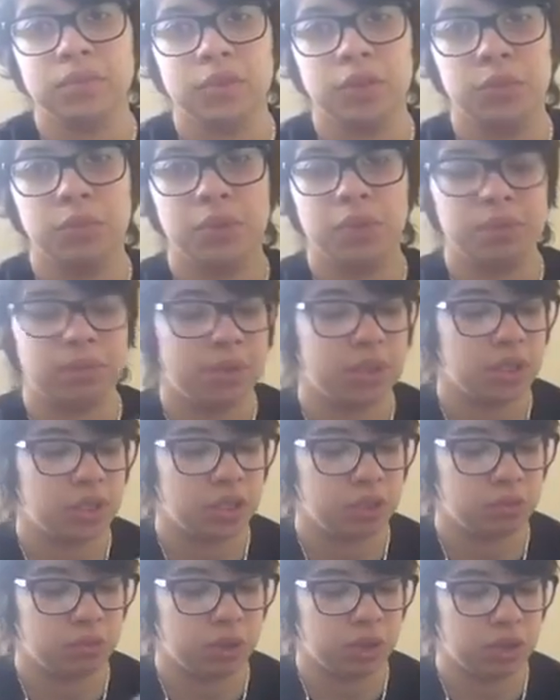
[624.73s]
You pretty
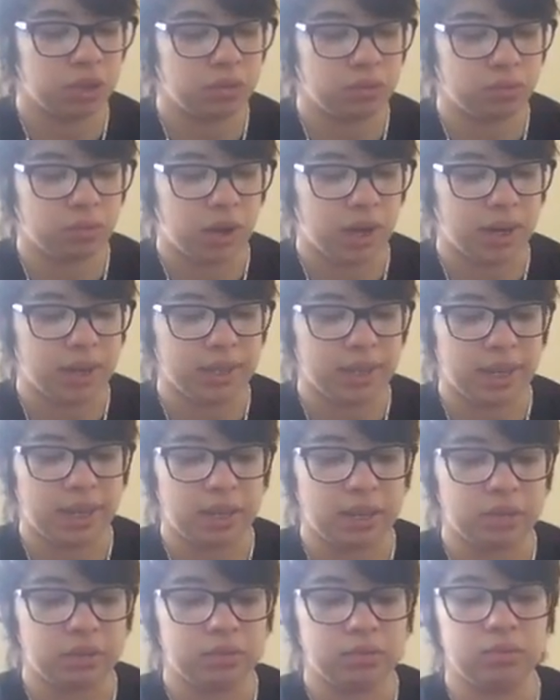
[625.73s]
much want to write
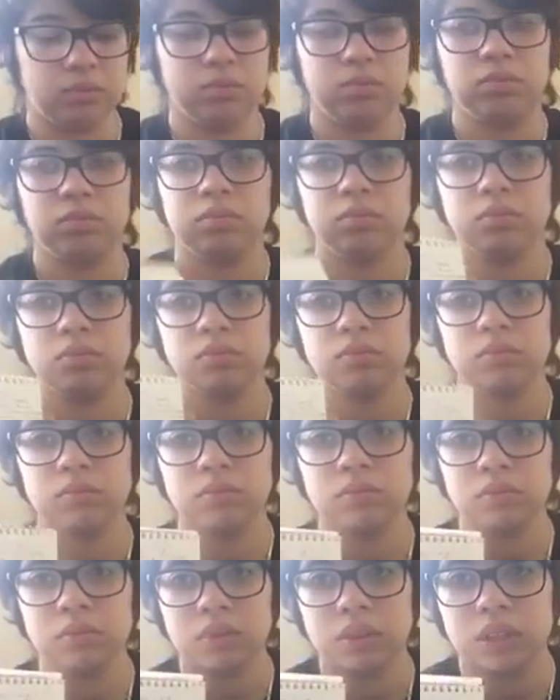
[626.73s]
down
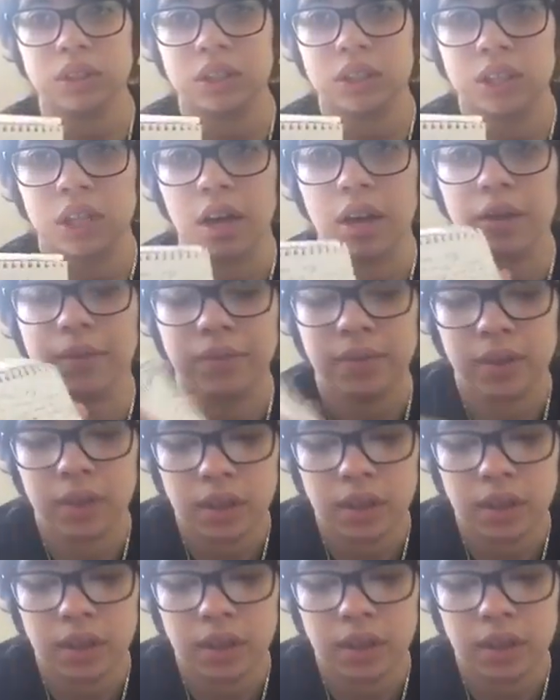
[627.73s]
stuff.